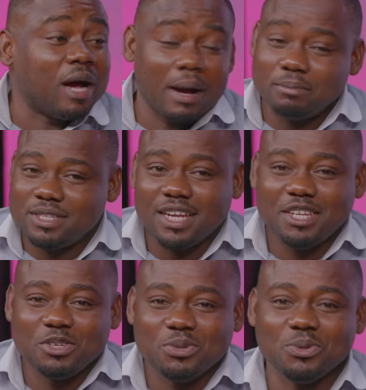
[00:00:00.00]
I'm
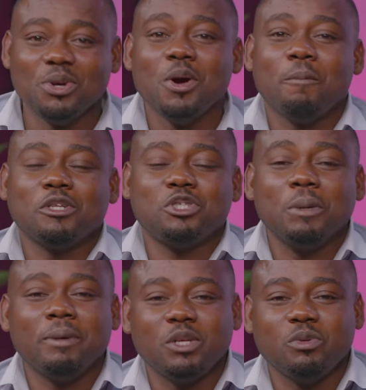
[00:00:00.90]
telling you. But
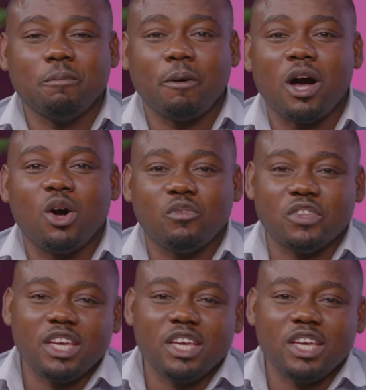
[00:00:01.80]
somebody with the power of the